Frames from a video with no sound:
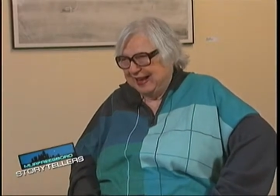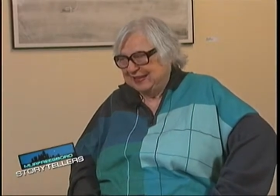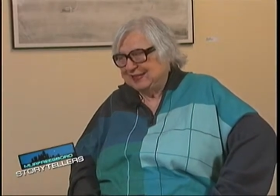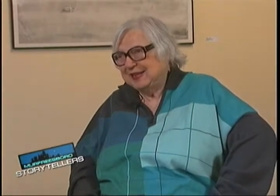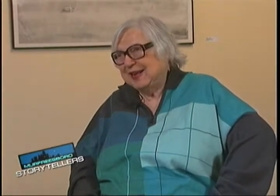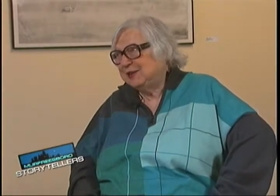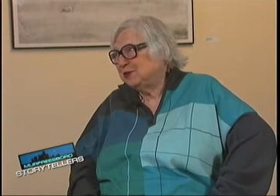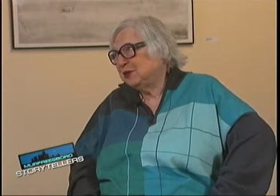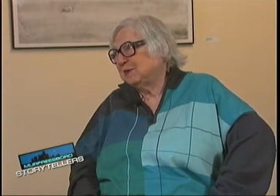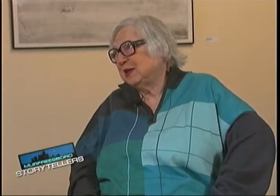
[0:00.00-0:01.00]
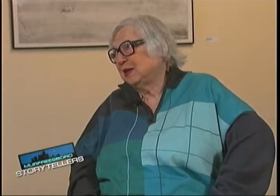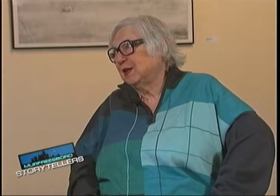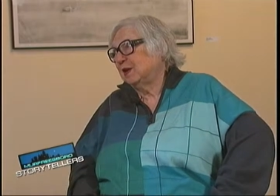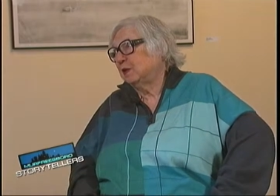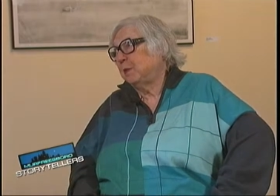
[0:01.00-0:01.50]
I said, I used to be in
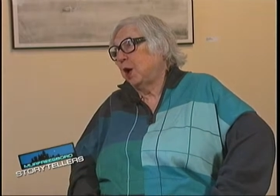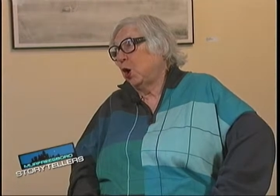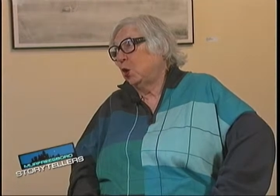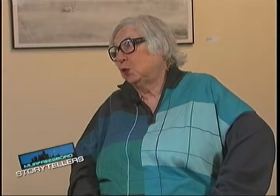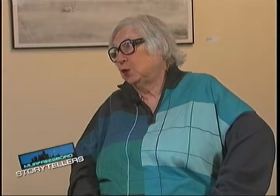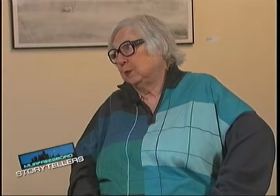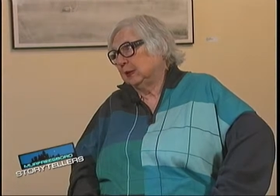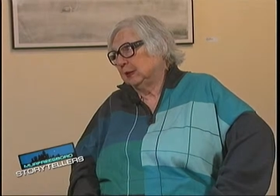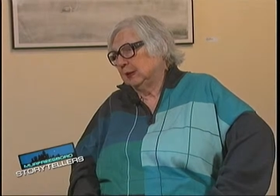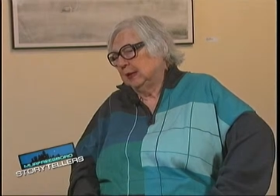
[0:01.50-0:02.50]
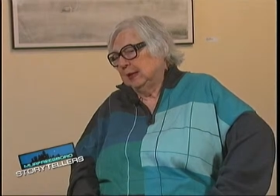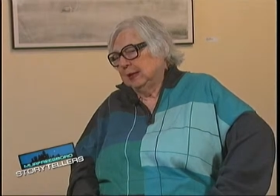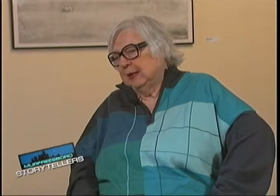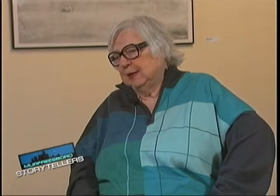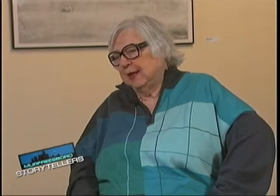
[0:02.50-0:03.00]
love with Paul Newman.
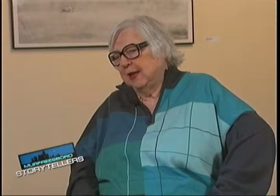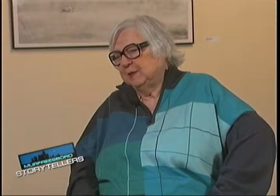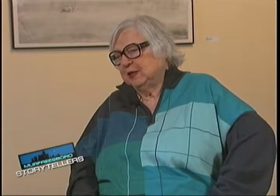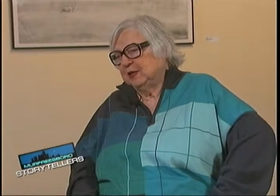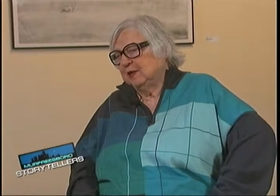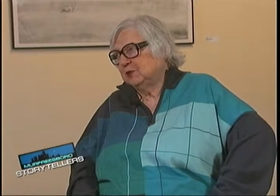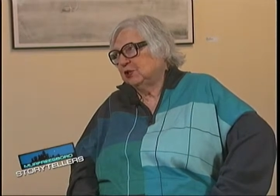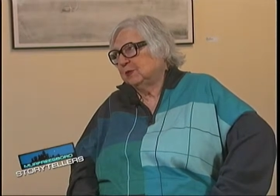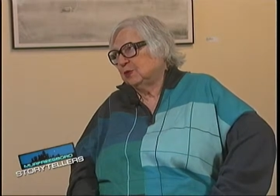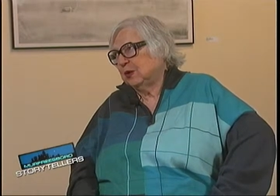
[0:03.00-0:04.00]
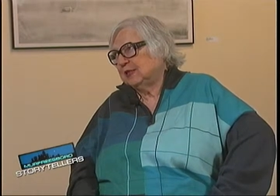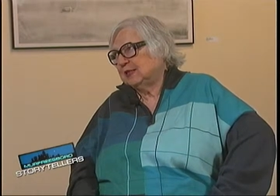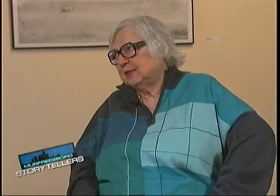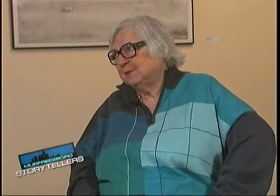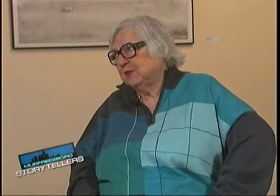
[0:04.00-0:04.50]
Now I'm in love with Jim Tracy.